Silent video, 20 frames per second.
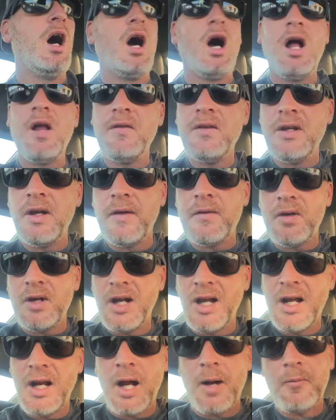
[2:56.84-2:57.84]
On the other
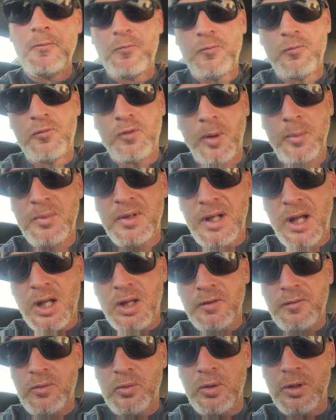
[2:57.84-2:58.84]
hand, I'm from
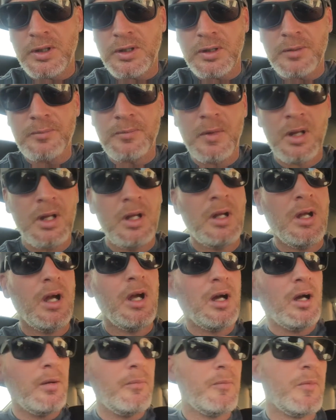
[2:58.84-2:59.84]
California.
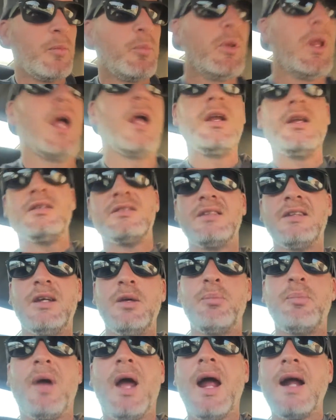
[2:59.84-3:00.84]
The plan is to
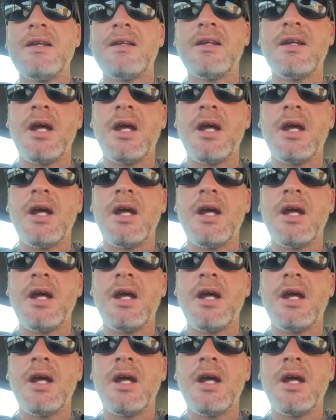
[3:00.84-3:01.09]
get back to